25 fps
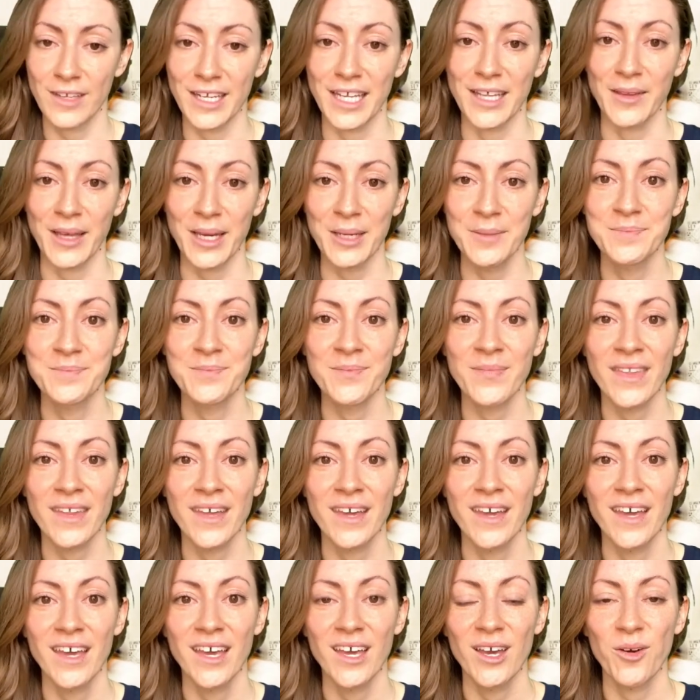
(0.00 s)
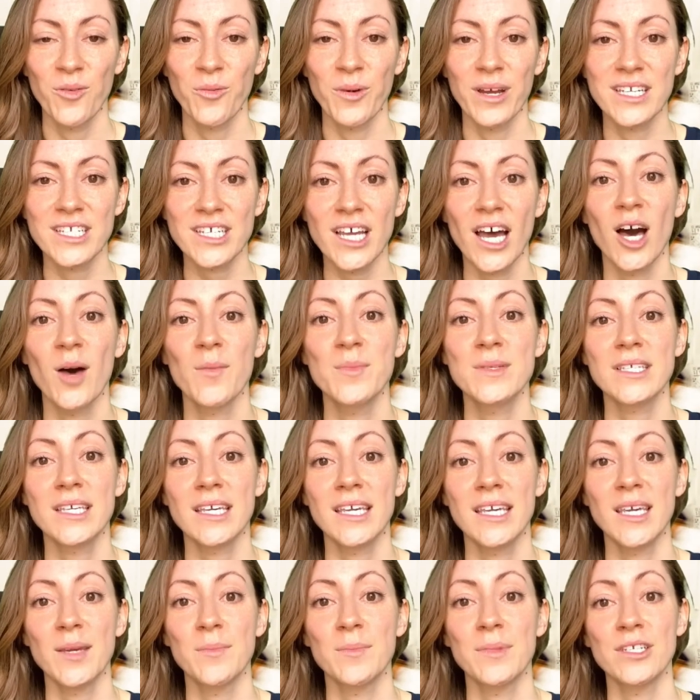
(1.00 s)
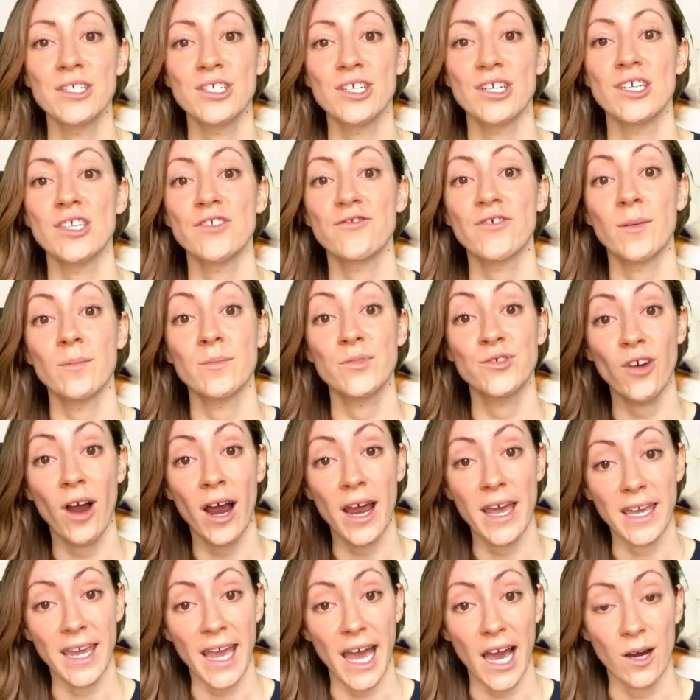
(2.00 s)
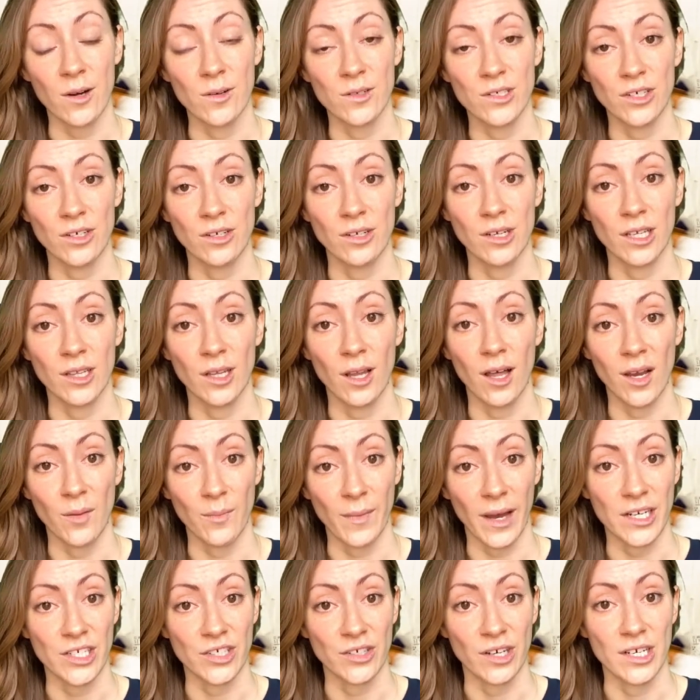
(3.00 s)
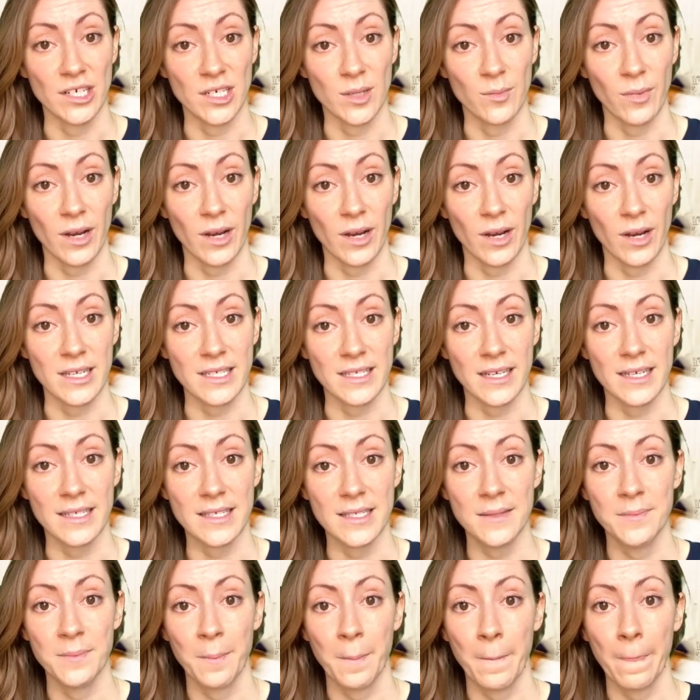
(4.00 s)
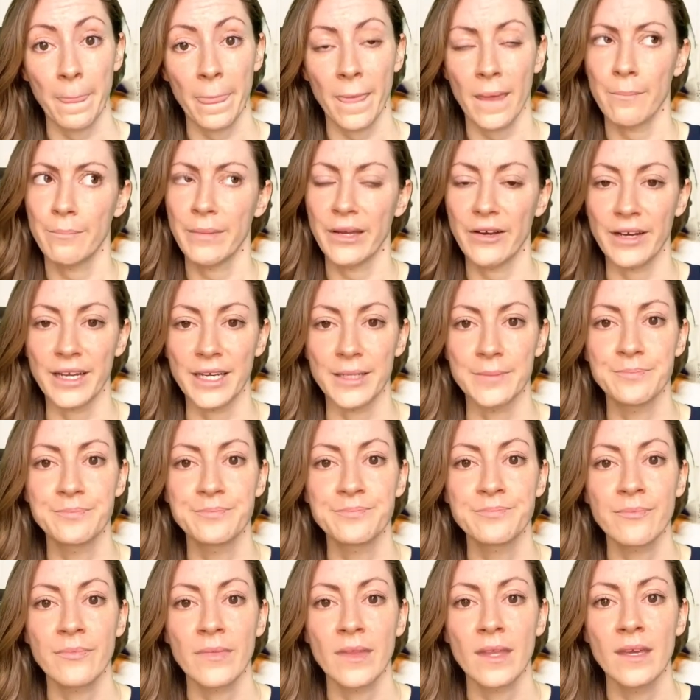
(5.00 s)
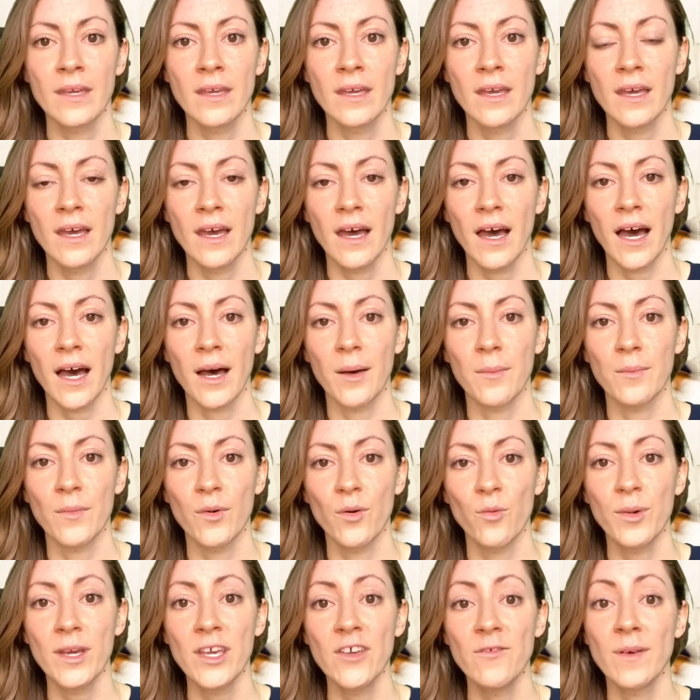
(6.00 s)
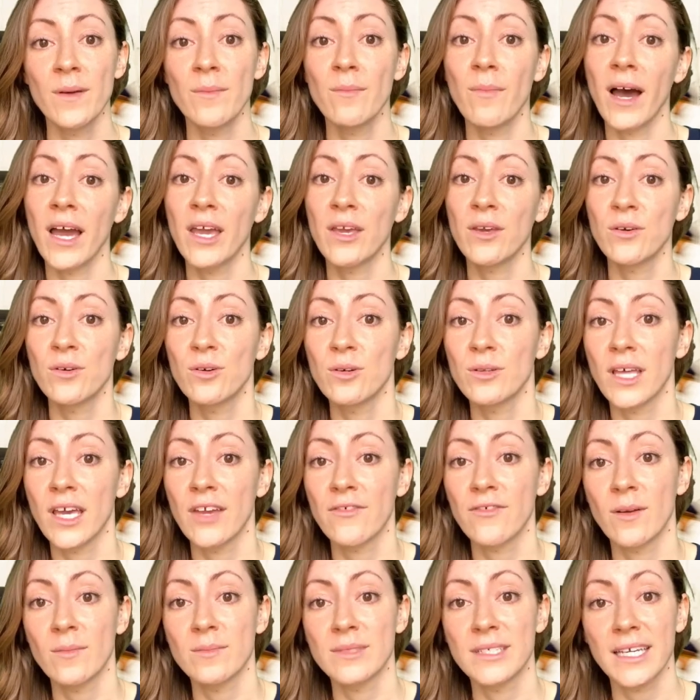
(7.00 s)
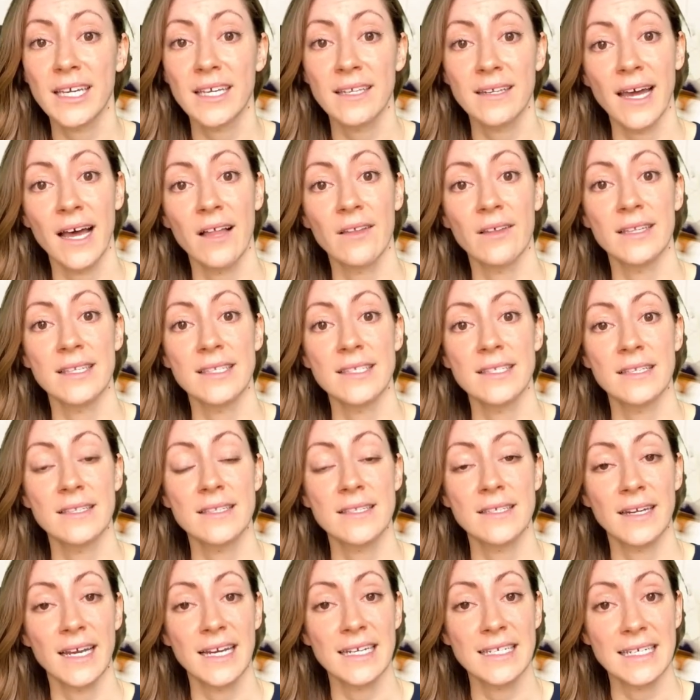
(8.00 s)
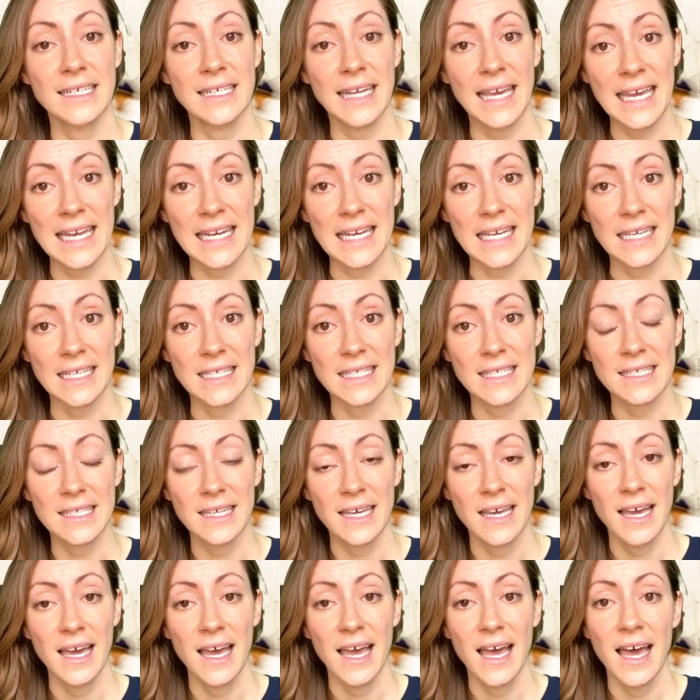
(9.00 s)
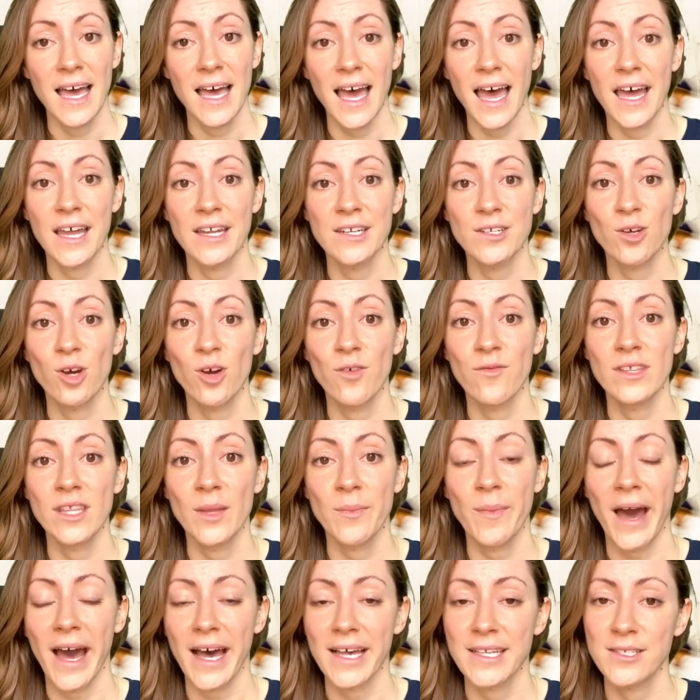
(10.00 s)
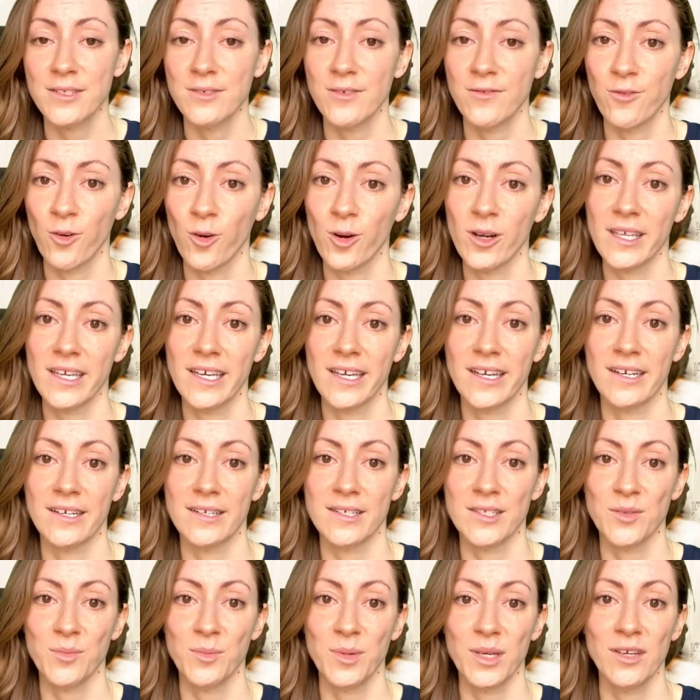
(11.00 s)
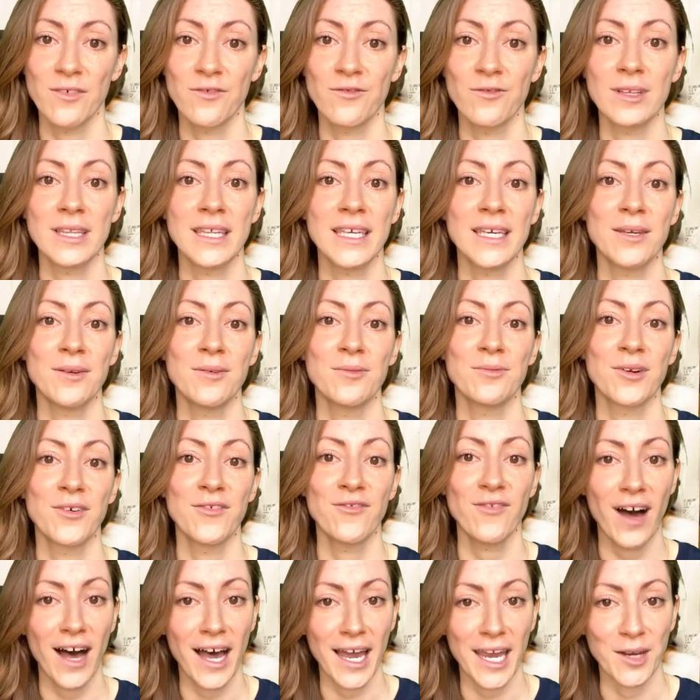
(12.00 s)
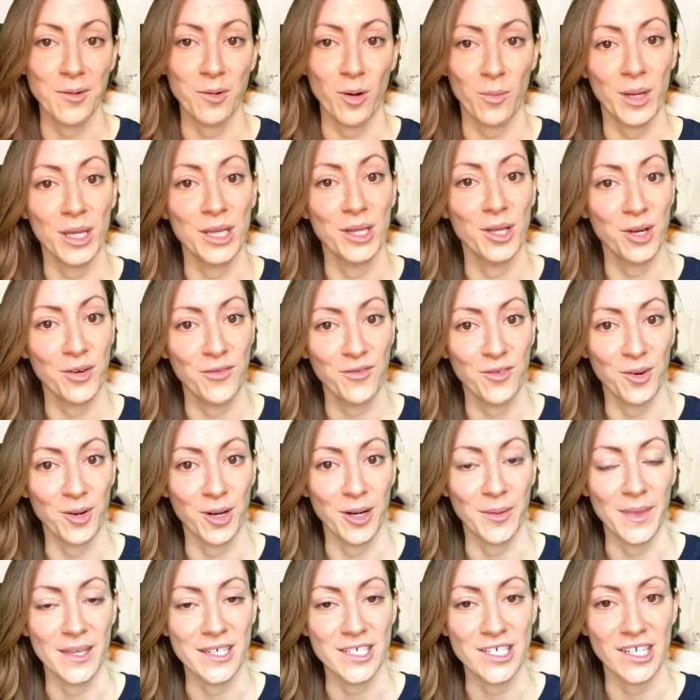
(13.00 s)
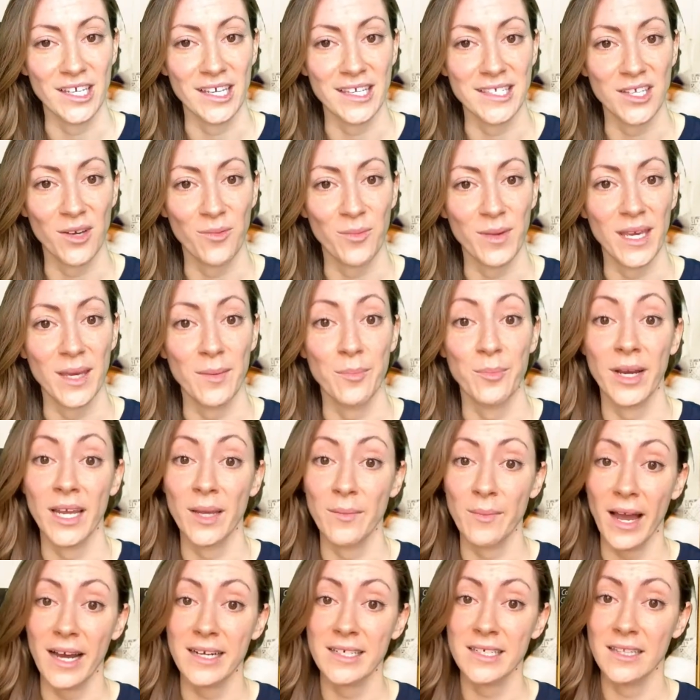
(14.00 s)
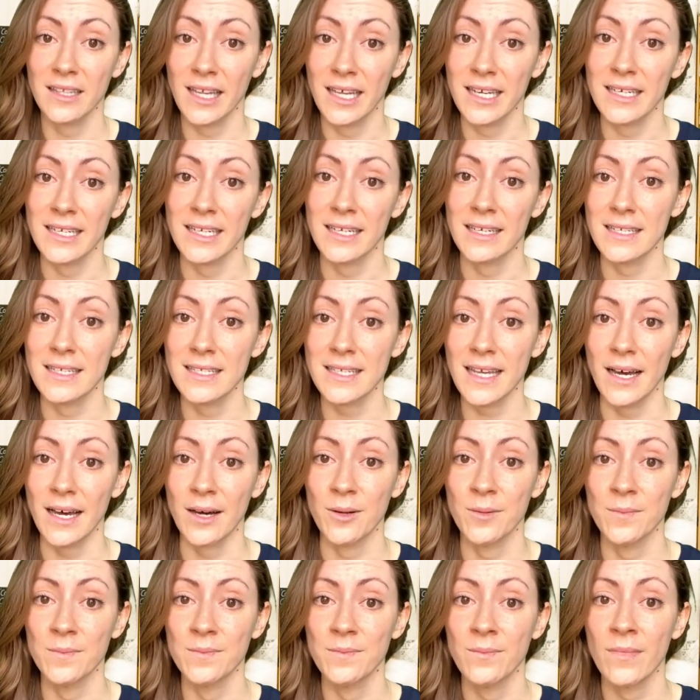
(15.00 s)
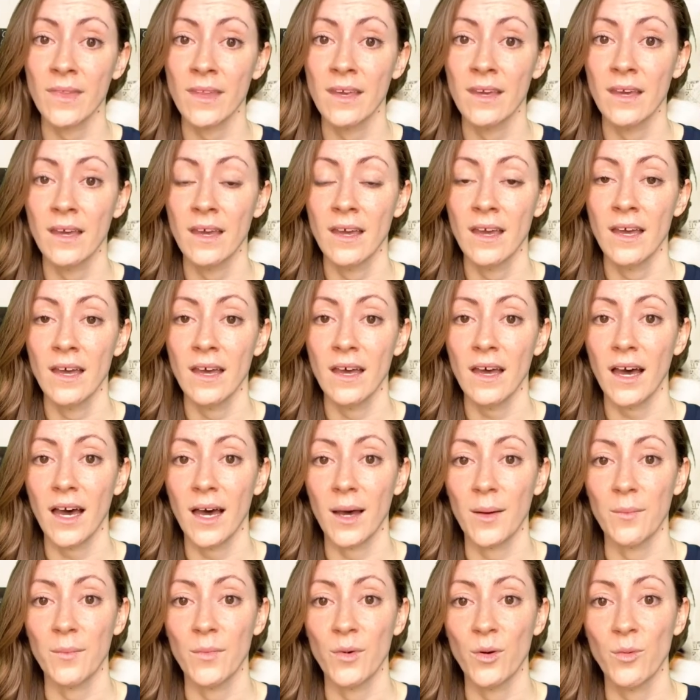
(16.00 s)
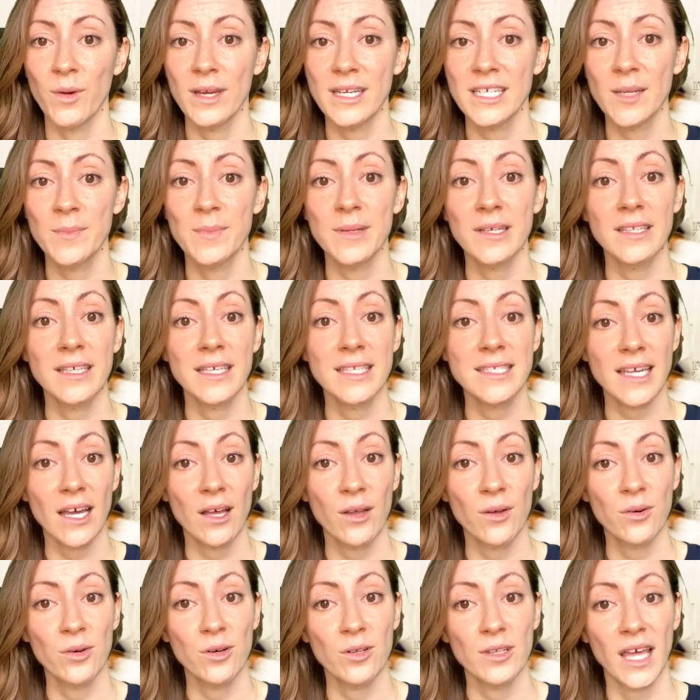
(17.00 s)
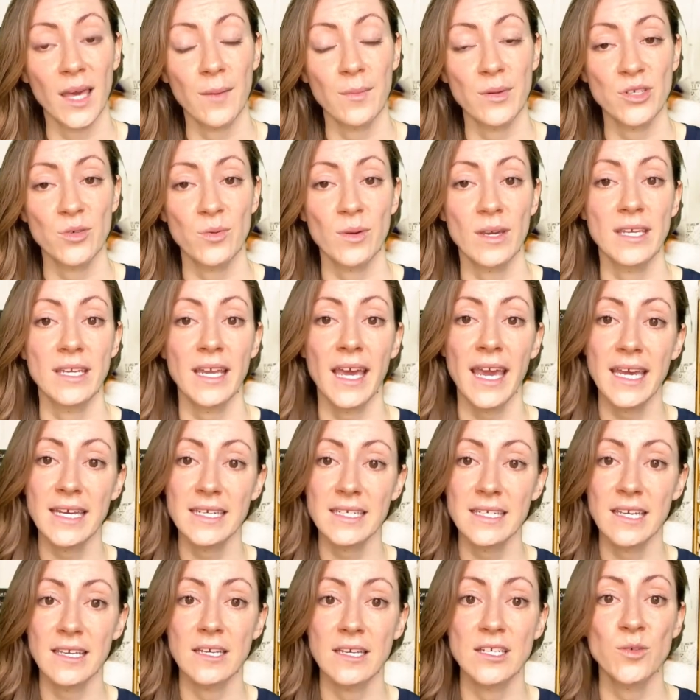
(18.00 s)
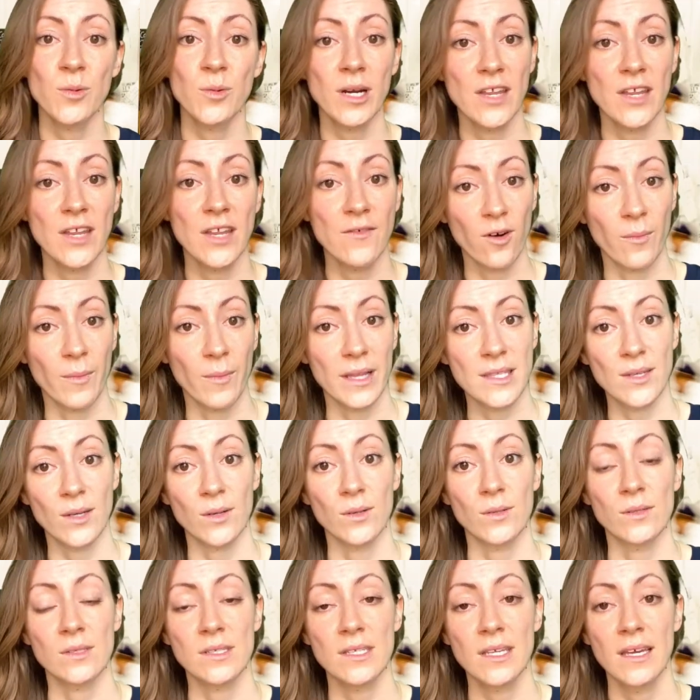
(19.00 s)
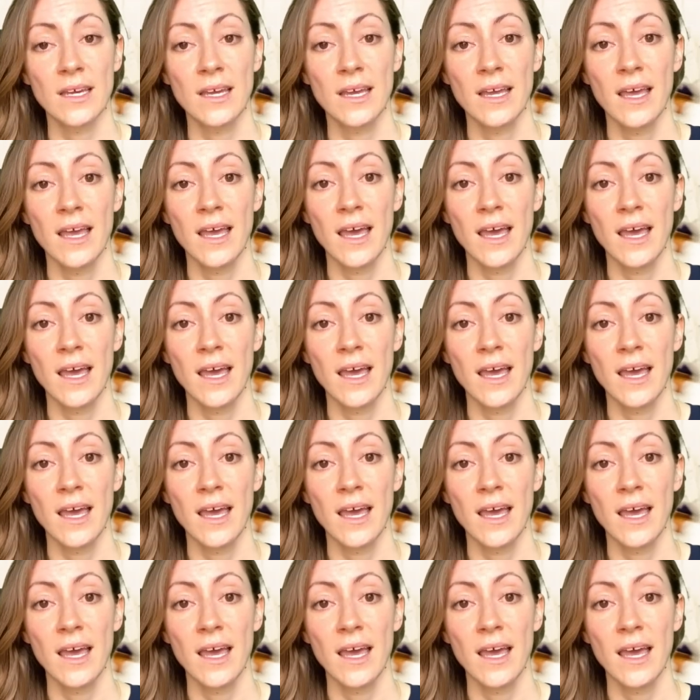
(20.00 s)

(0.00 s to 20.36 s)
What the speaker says: fittingly, which helps keep the cheese from drying out during a long maturation process, period. We've been buying Kool-Aid from Dick and Helen since the 1980s, and over the past 40 years, we've really refined what we look for in the cheese that we bring back to London to sell. We typically sell Kool-Aid between 18 and 24 months old,